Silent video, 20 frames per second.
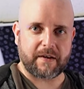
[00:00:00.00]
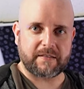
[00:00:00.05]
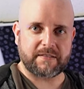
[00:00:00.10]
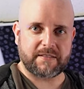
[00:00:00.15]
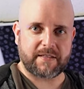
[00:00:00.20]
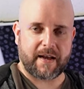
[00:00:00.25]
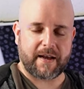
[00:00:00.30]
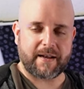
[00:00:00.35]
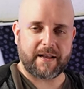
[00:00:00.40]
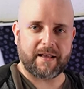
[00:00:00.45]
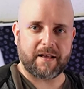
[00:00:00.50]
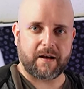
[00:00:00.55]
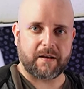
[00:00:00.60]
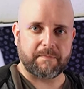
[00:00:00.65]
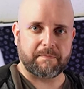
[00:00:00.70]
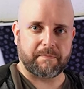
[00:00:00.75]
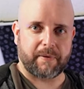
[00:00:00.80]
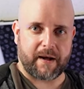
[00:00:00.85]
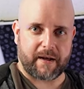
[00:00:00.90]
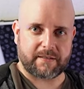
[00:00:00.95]
exciting
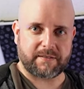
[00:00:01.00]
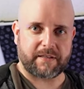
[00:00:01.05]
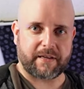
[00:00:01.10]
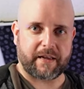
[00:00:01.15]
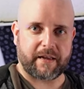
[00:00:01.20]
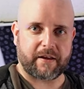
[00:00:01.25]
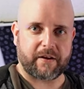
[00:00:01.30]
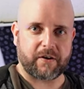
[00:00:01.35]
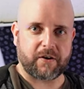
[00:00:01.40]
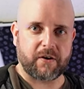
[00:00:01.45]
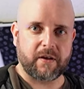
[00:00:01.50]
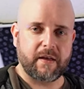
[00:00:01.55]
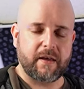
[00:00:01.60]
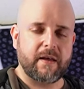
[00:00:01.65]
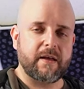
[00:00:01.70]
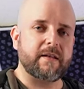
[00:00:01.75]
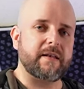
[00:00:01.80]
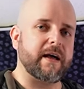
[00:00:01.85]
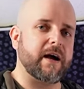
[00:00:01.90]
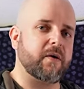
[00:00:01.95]
unboxing here.
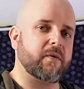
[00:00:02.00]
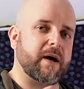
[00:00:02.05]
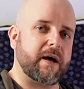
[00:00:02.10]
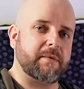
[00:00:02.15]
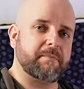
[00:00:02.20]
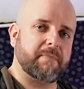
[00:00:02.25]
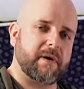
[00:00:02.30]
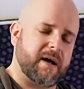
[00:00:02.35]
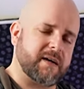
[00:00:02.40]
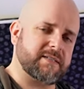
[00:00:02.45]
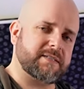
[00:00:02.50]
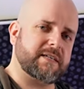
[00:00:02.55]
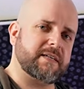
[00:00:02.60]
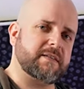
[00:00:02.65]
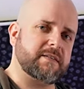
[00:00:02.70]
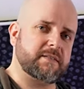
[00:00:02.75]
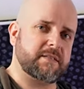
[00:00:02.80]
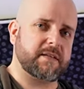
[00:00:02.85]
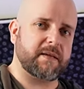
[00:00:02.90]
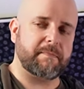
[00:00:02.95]
Now,
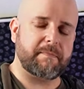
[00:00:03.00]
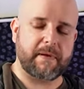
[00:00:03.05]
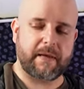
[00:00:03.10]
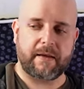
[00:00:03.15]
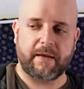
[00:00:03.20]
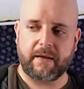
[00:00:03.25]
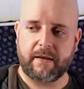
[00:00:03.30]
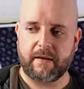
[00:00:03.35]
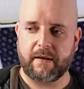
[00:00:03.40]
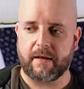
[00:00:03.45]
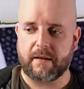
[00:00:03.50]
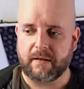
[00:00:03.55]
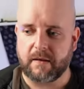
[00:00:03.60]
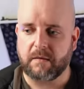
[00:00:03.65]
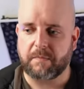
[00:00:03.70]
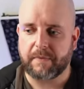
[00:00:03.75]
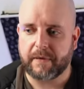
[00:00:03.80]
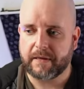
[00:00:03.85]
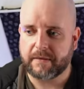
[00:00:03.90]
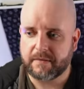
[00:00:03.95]
unboxings can be a
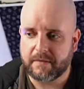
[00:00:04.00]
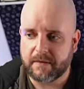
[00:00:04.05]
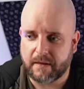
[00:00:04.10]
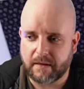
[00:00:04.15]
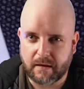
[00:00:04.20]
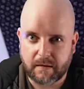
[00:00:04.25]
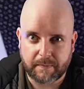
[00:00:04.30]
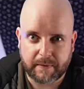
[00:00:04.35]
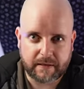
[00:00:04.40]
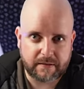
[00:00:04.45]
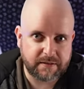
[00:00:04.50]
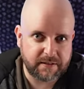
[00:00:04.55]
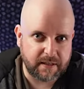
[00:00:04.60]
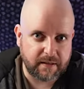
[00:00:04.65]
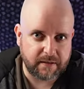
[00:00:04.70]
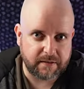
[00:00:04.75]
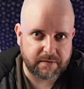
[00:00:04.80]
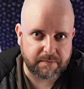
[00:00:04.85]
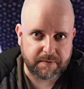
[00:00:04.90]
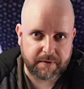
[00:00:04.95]
little bit a little bit
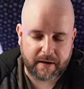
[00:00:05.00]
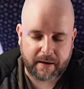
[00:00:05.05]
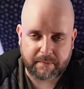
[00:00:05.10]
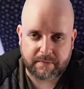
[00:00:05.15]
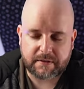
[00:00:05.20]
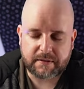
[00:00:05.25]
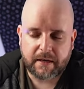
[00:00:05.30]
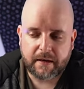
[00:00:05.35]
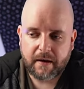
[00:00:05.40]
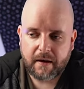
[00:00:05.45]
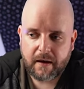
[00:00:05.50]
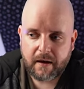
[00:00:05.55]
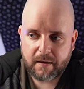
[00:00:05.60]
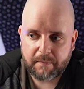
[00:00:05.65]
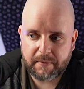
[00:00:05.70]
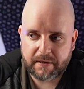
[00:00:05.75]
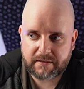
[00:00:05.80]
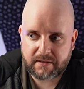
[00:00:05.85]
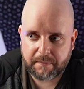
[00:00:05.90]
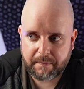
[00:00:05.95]
silly sometimes.
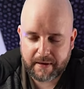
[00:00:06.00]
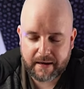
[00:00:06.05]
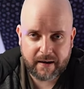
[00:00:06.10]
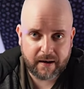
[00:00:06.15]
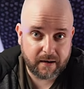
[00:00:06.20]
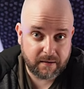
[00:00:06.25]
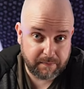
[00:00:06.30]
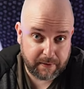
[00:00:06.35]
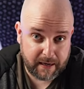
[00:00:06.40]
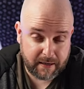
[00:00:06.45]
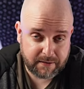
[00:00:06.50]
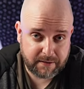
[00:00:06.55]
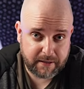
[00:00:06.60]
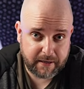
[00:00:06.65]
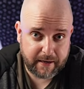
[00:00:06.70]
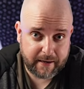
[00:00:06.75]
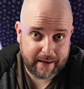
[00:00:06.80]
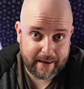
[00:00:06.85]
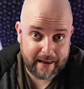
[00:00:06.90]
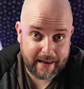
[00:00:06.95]
But to me,
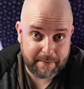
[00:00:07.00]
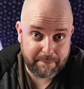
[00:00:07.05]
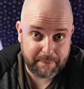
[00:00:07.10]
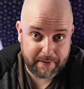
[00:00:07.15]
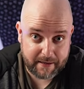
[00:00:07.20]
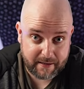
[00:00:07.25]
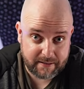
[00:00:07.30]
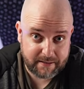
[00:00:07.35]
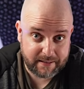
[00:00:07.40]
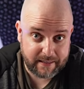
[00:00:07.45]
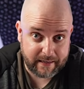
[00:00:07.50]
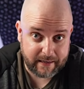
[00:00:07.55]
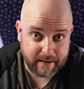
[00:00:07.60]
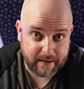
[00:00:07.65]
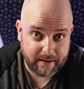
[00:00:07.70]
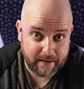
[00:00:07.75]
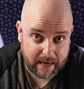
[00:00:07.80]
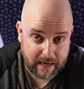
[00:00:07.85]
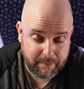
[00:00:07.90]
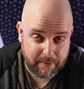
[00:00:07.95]
unboxing a PC,
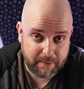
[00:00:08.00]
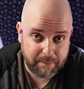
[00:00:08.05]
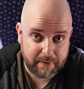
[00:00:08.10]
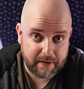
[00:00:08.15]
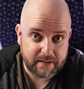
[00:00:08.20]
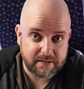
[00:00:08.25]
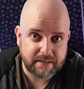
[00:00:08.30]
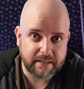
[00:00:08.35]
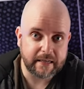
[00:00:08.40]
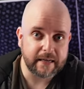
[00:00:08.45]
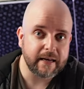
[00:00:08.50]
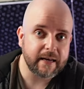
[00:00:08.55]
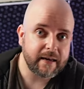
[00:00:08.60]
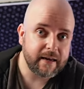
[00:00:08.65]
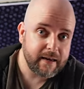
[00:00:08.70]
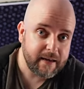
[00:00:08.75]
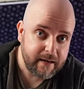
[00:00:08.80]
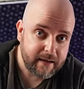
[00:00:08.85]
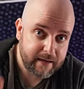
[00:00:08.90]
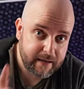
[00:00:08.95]
a gaming PC,
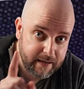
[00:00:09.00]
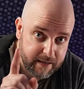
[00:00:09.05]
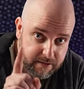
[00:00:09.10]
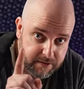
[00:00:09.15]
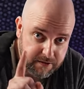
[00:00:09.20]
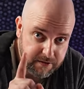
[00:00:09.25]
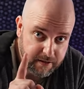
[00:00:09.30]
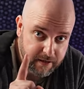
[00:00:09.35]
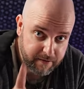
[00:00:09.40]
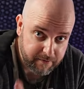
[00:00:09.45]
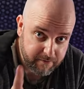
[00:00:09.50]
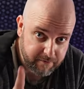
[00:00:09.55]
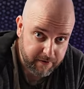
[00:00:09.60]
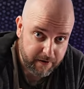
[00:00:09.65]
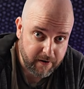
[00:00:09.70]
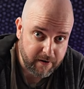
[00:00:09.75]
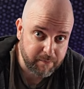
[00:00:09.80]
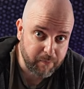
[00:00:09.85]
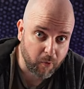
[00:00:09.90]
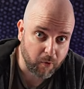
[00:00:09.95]
is
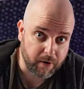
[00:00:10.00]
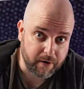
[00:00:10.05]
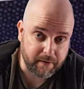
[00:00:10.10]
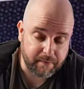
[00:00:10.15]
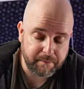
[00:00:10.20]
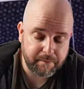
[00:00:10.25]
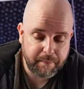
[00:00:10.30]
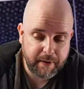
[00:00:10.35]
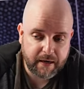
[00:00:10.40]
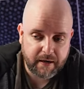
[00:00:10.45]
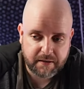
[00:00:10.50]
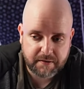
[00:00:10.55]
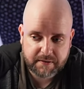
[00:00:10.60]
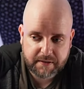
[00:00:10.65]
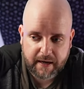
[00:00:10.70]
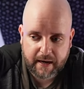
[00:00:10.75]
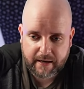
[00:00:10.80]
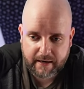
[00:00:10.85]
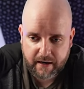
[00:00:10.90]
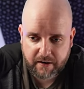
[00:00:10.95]
very important
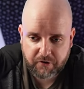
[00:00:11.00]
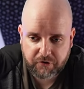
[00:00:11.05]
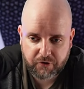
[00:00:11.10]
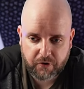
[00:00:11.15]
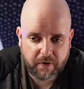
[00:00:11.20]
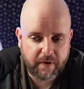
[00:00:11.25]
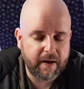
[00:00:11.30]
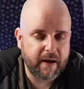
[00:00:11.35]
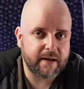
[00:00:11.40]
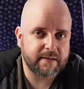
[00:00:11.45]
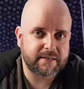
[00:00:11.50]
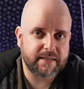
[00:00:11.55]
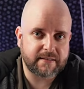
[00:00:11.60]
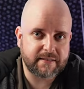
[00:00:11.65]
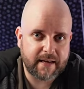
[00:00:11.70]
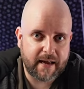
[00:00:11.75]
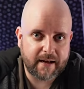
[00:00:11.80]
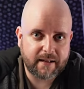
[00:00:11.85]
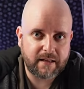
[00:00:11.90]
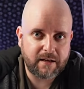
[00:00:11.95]
because I need to show you guys
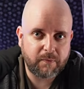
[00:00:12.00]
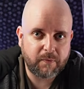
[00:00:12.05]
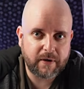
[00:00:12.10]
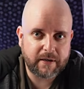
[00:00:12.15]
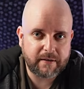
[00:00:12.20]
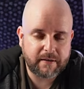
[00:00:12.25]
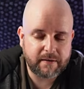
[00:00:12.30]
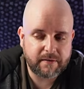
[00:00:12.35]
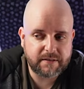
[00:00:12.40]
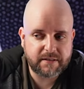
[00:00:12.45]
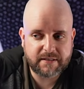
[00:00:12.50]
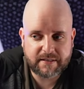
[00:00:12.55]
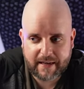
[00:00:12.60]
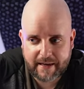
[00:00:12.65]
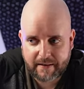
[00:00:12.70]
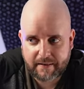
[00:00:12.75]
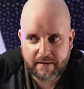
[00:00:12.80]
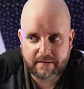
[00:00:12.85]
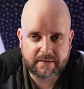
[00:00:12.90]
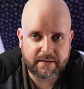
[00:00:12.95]
exactly what
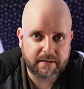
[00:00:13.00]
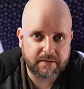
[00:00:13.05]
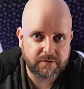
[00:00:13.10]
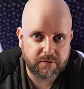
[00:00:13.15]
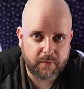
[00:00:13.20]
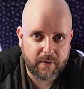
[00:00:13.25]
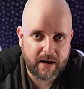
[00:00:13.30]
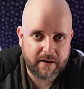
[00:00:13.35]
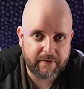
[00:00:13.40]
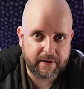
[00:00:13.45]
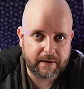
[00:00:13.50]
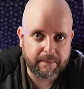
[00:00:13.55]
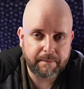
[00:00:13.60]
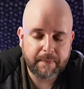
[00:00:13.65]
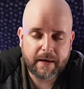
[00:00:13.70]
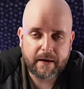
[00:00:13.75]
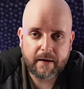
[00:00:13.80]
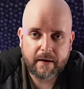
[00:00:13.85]
state these things arrive in.